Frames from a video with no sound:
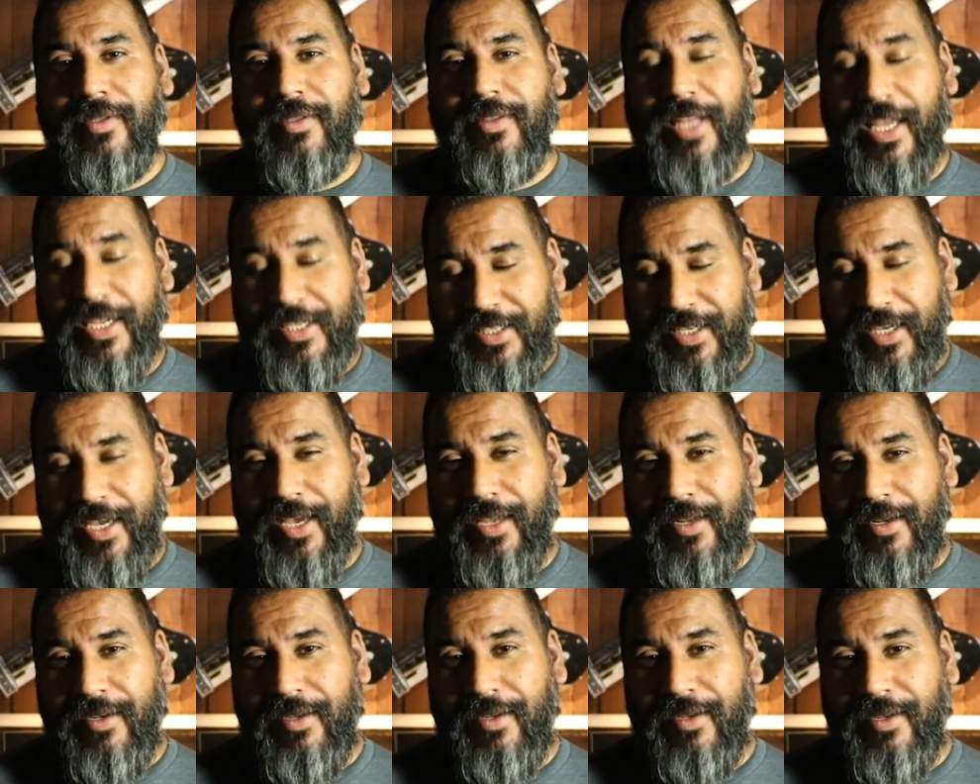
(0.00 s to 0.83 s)
Thanks
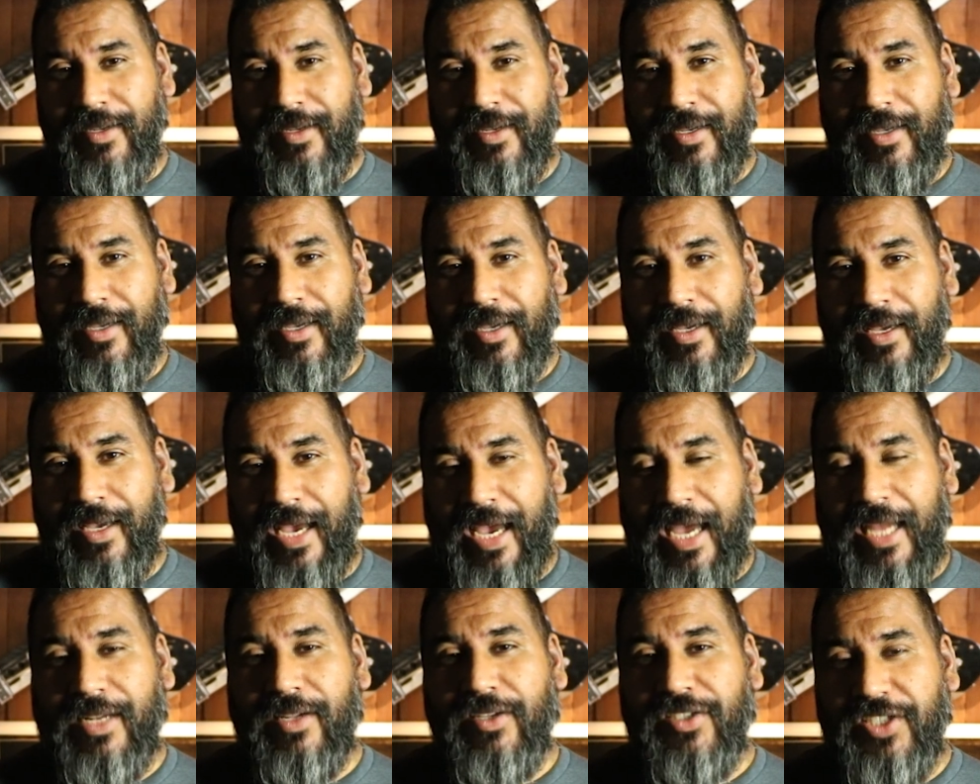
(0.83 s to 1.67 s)
again,
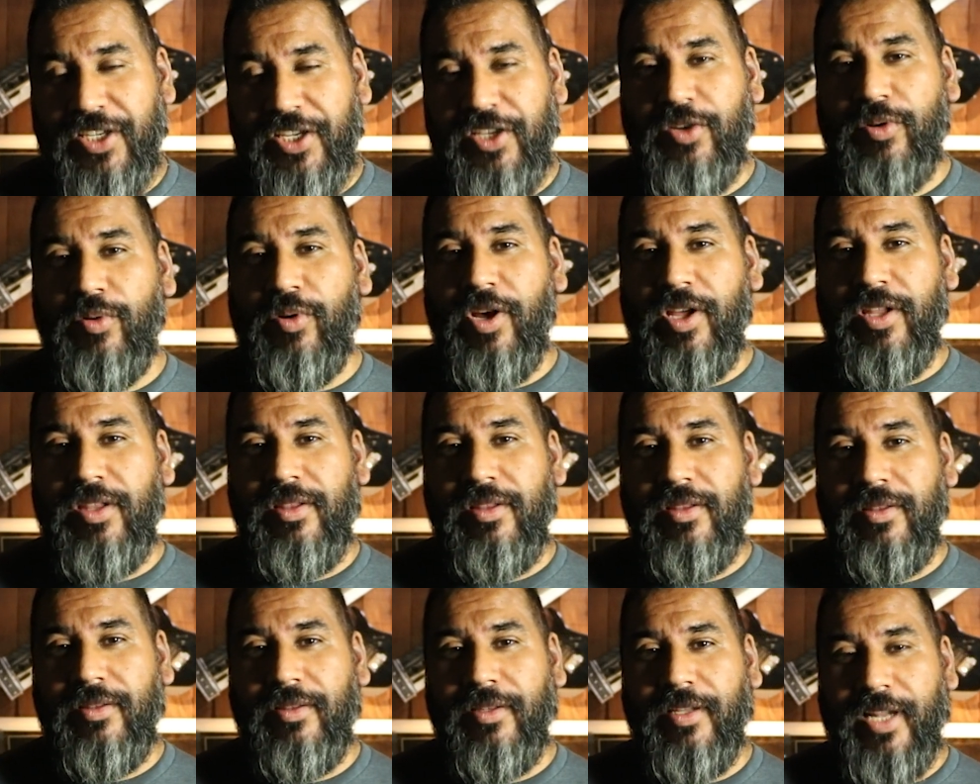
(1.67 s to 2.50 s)
and I'll see you
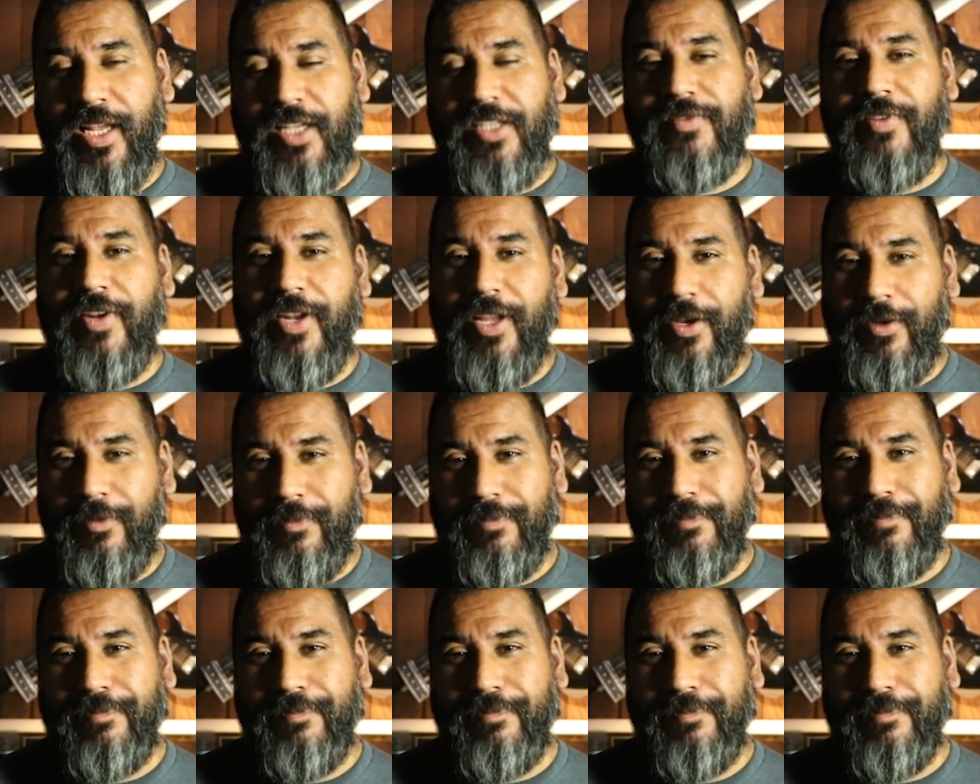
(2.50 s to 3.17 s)
on the next video.